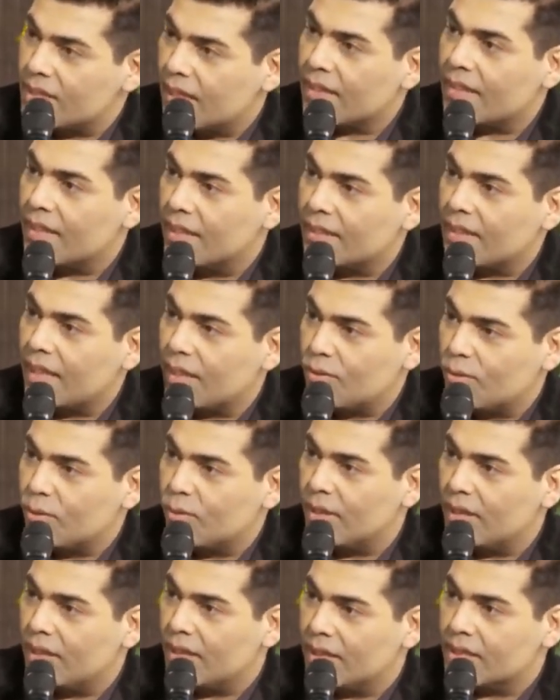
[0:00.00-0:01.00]
I think that
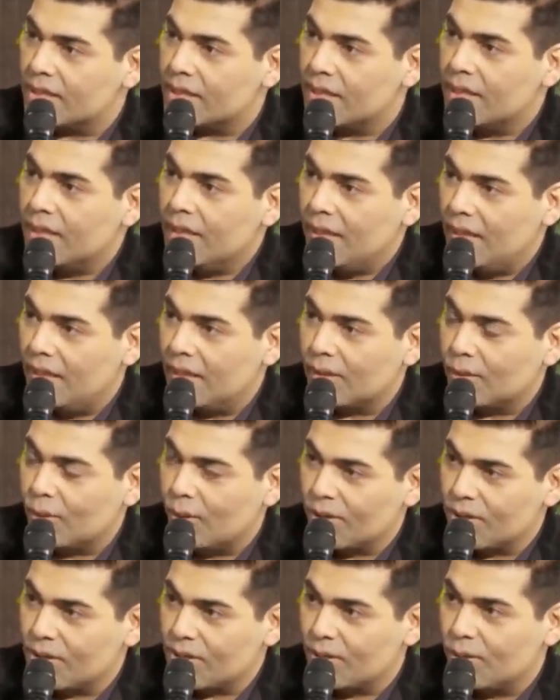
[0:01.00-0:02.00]
truly is a
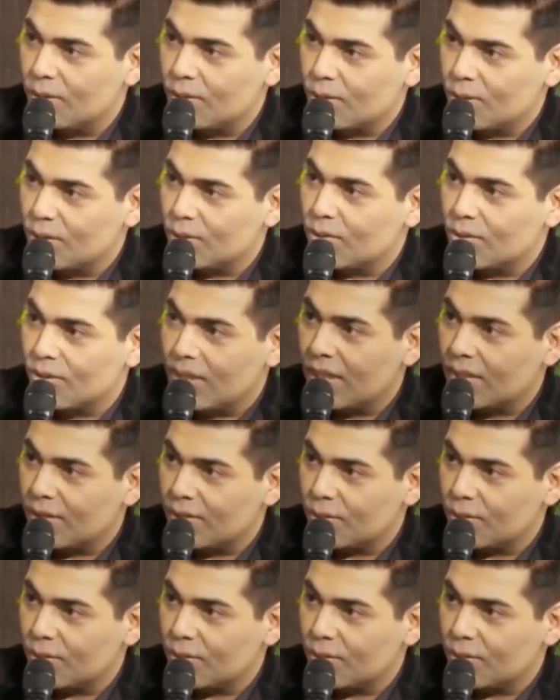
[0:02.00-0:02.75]
glorious solution to their issues.